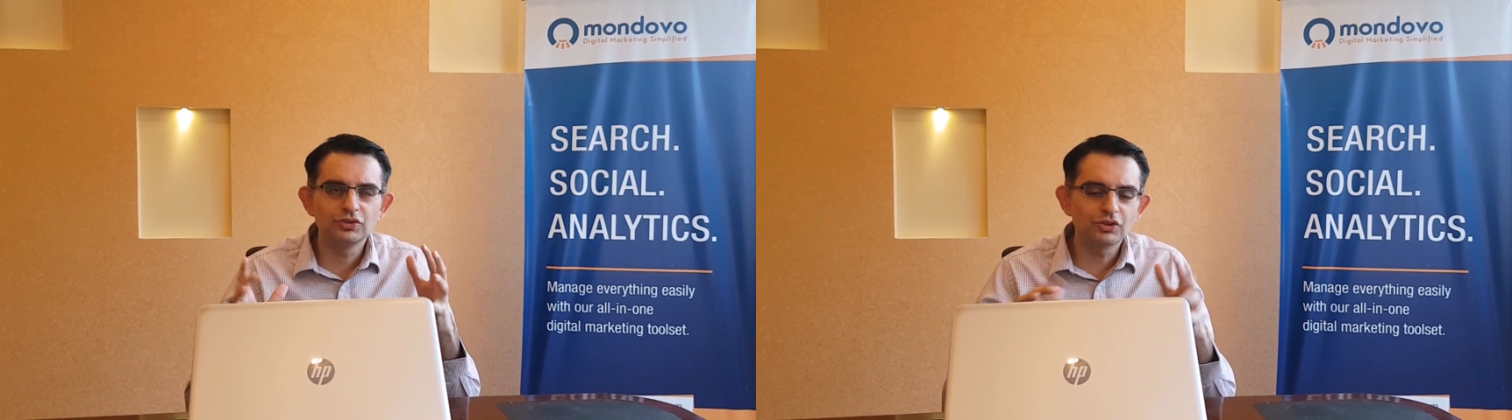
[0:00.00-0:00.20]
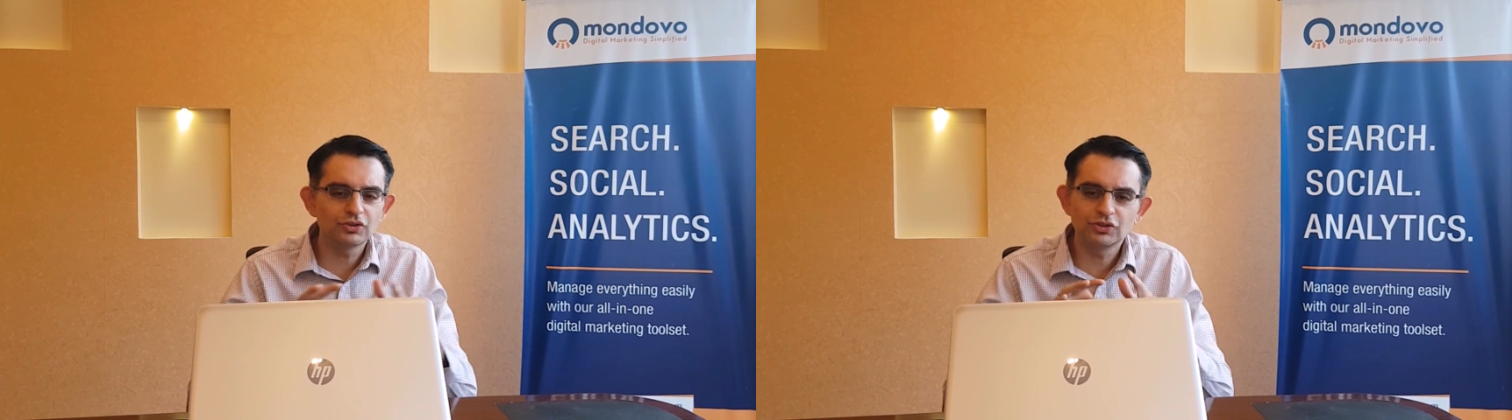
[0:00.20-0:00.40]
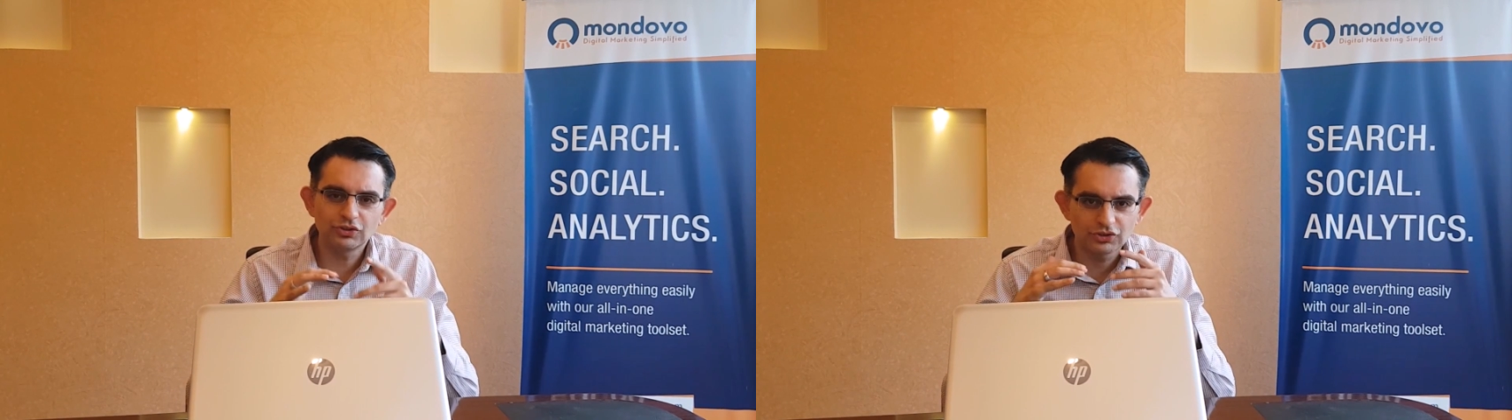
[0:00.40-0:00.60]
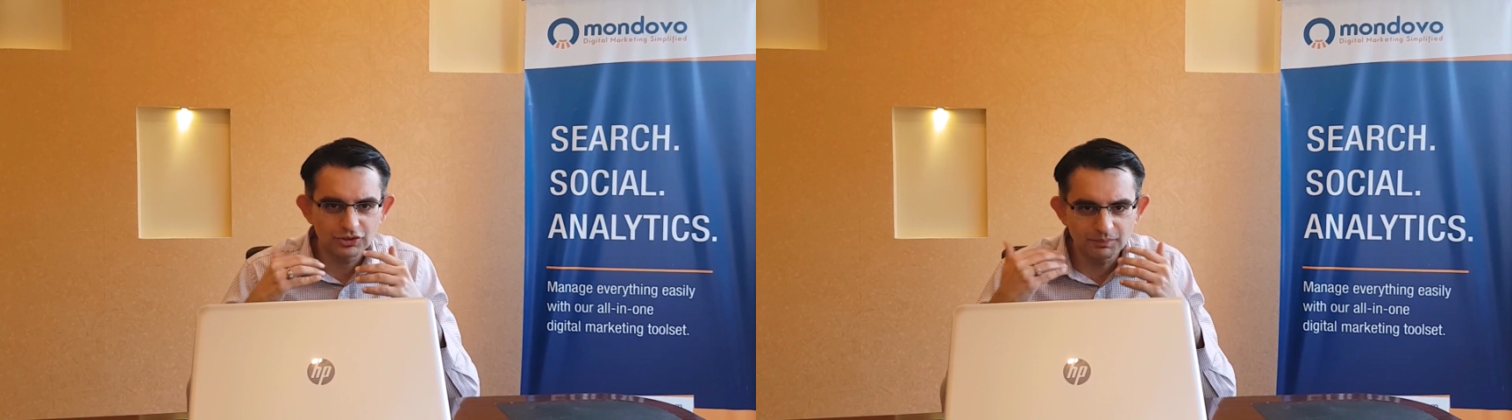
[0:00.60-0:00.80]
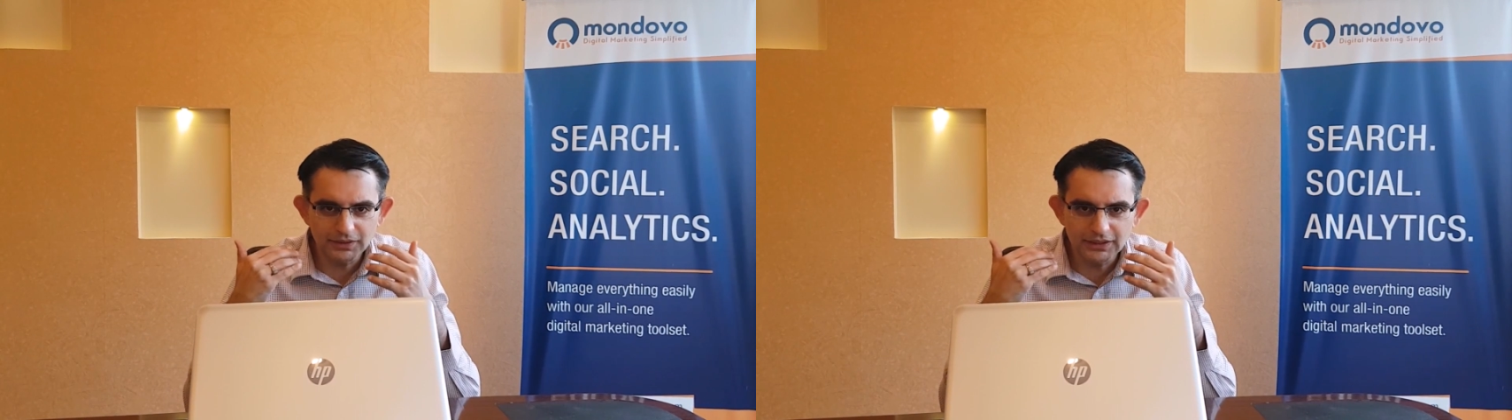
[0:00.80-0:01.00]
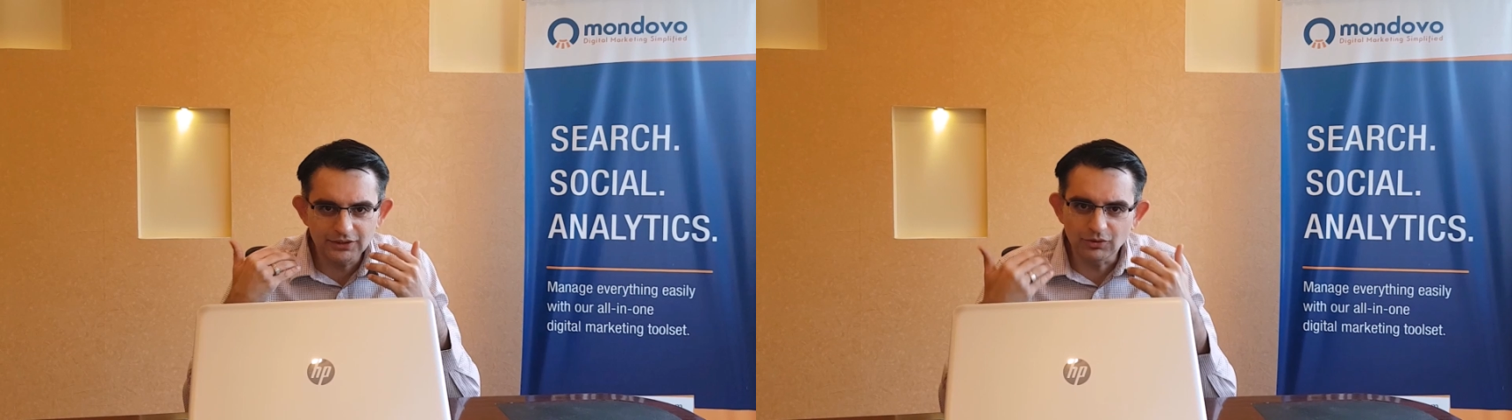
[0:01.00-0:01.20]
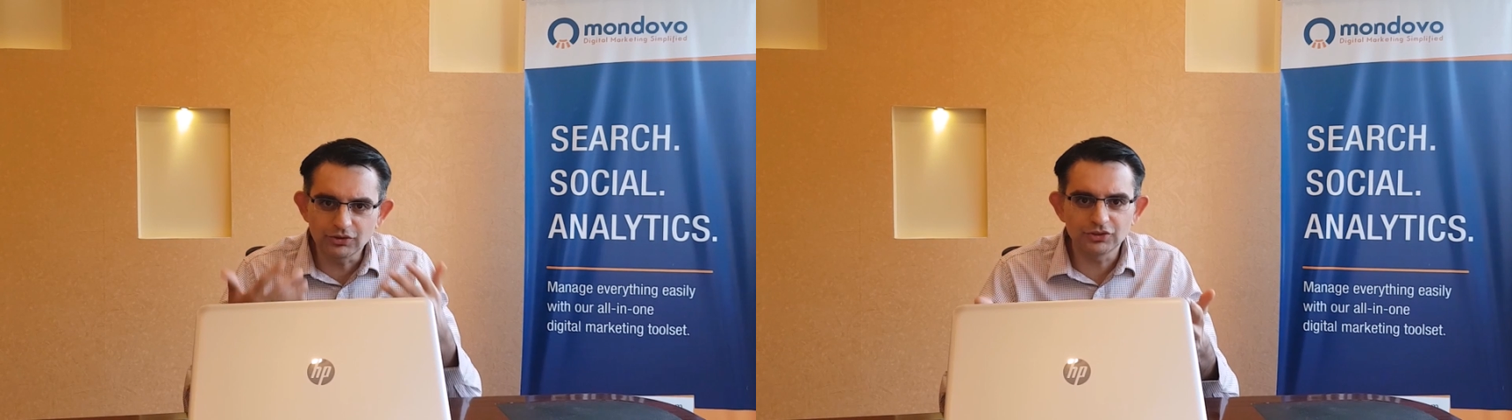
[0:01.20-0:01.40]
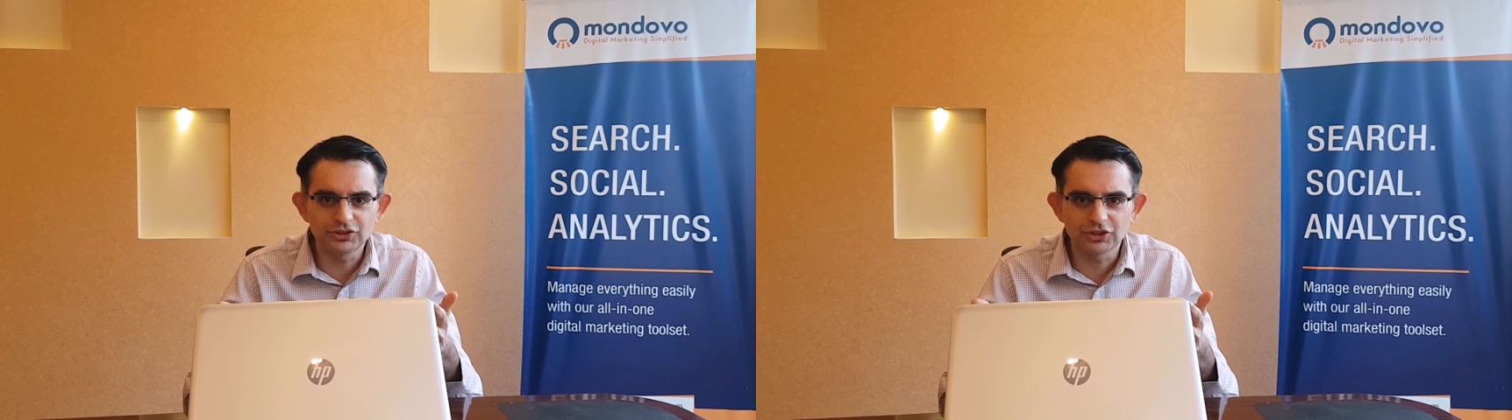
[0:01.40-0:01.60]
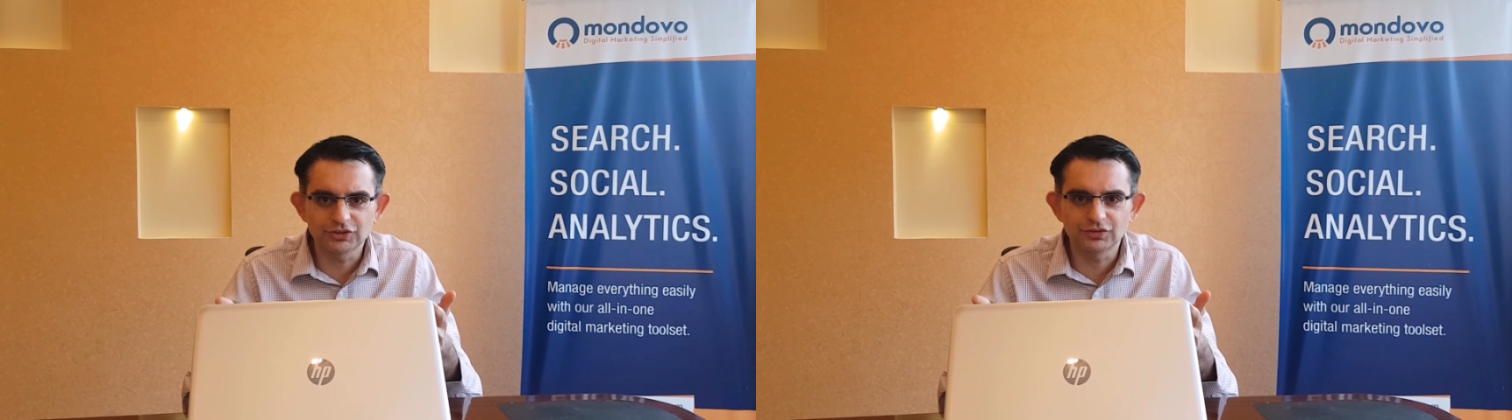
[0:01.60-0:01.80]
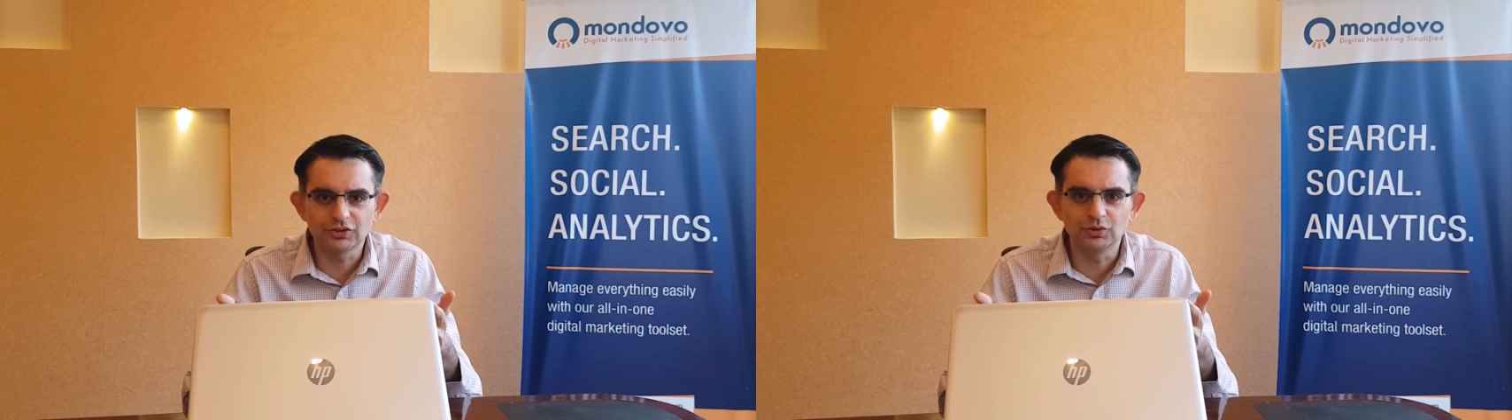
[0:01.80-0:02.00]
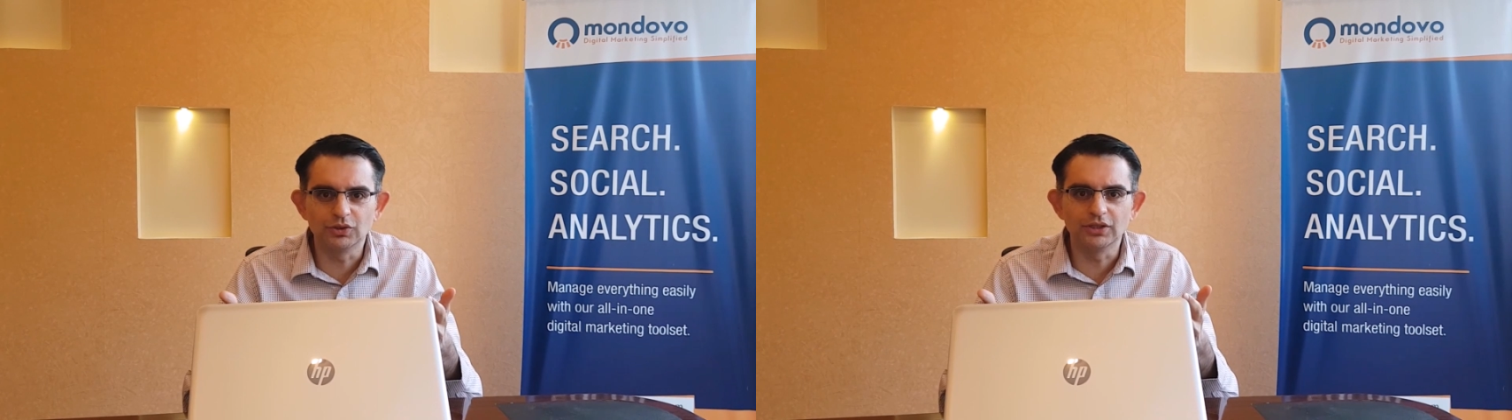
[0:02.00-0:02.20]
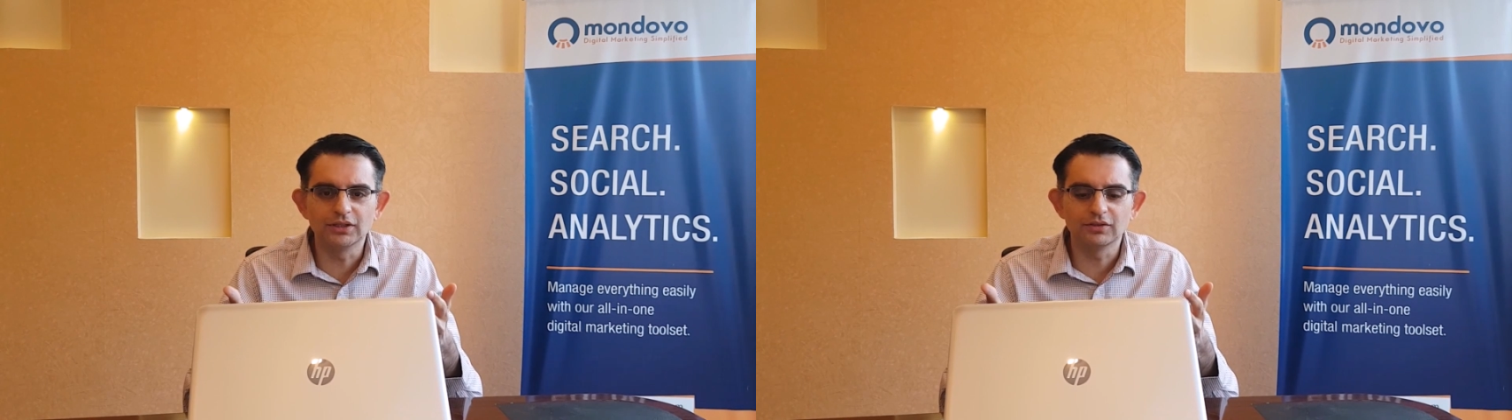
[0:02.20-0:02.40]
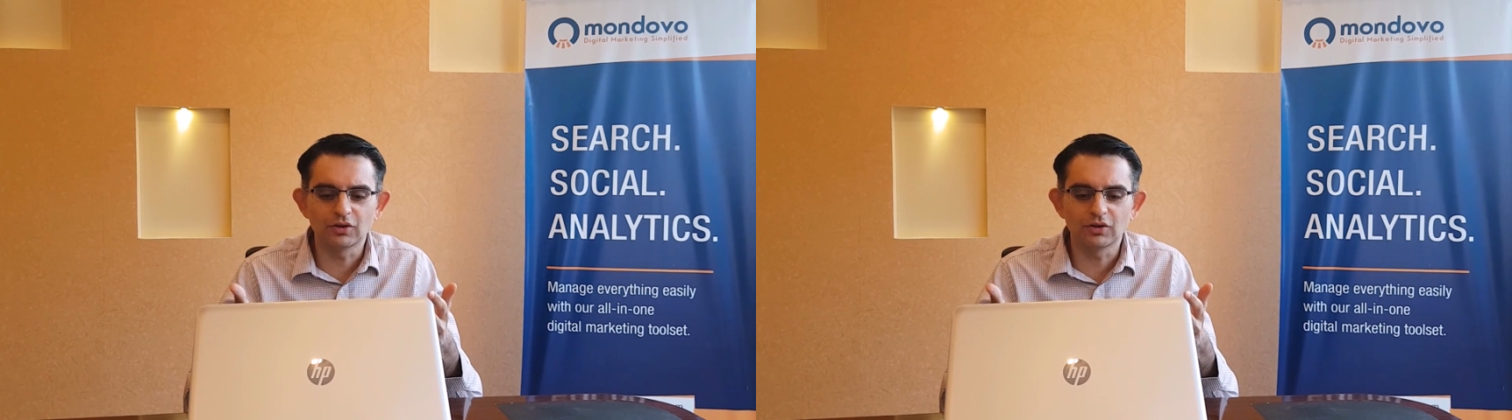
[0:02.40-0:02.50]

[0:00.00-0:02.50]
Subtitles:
you're typically going to search for Google,